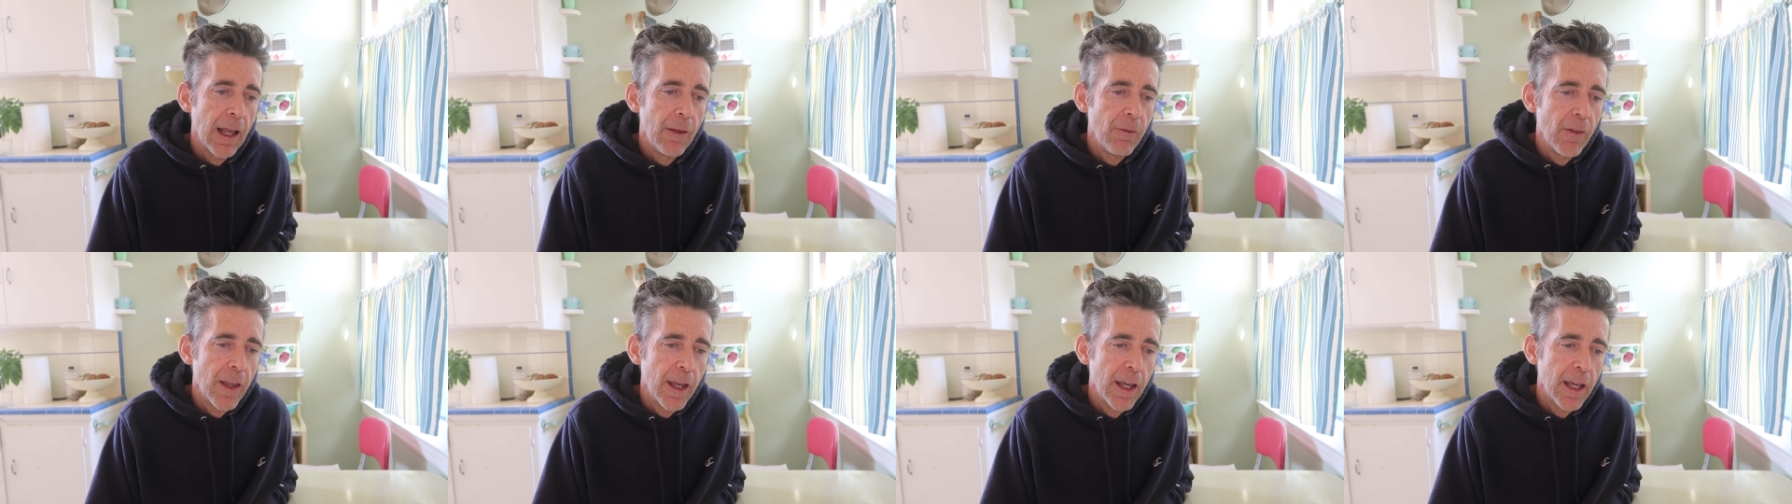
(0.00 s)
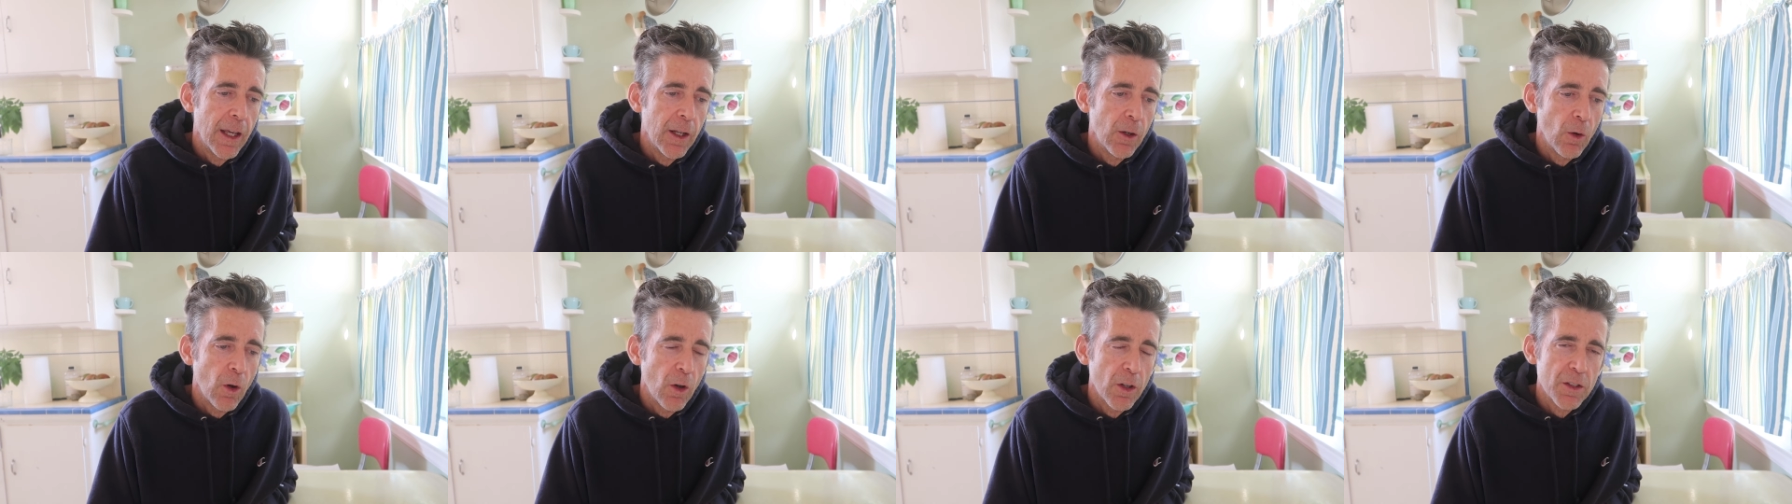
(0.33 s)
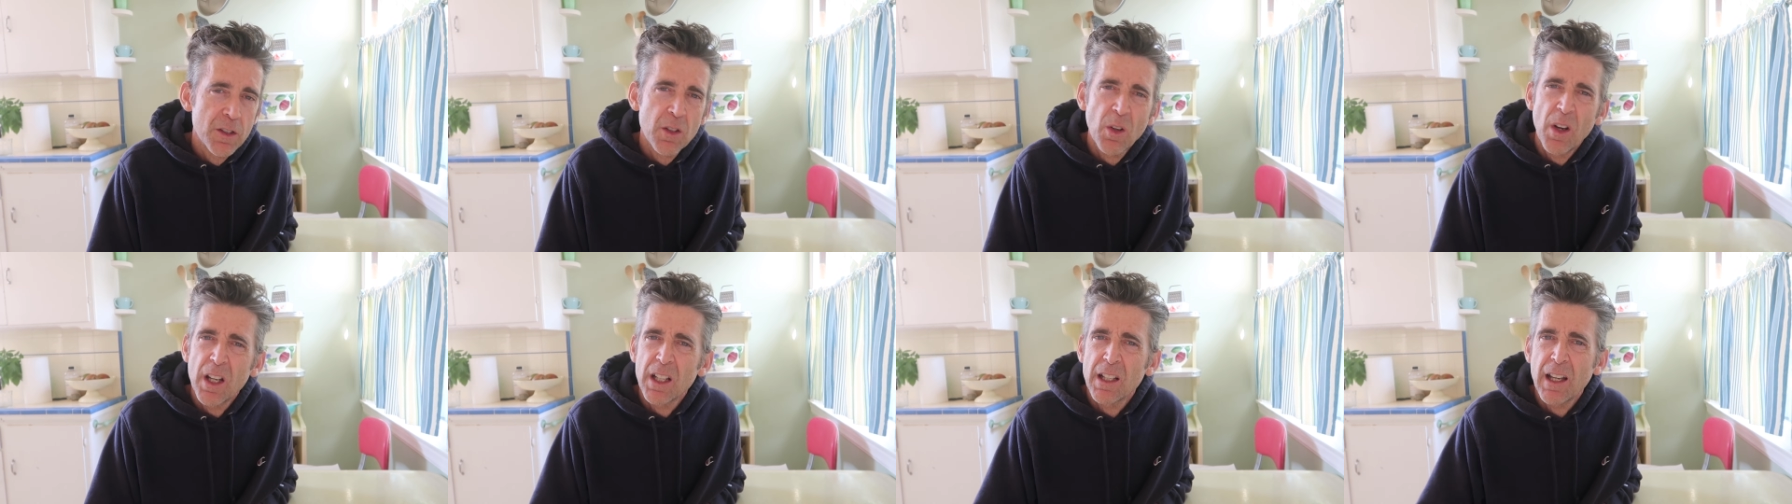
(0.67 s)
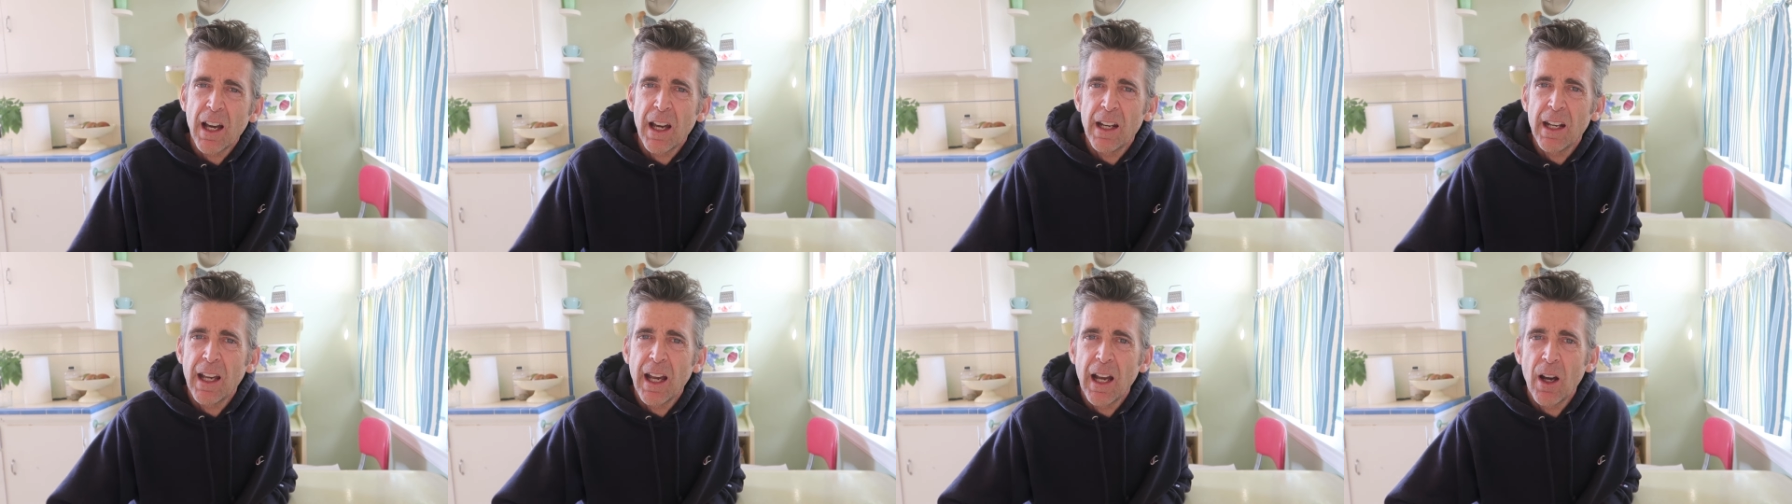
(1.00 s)
And then also I
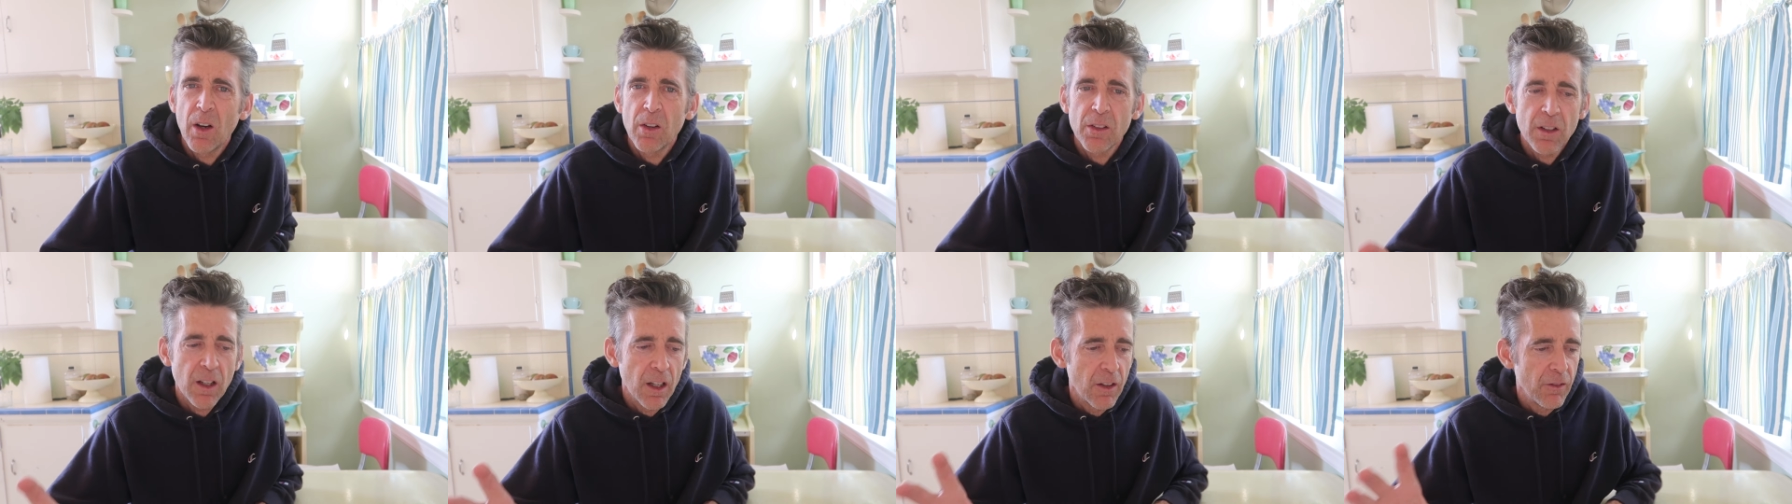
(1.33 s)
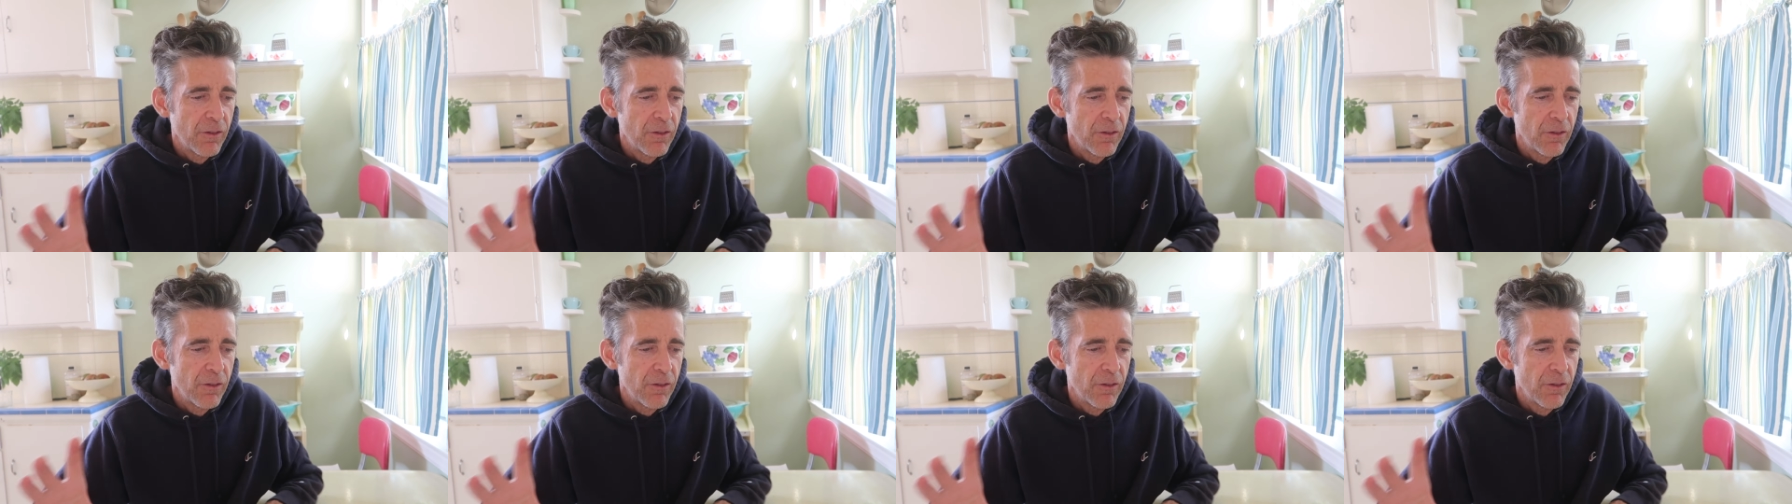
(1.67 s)
got out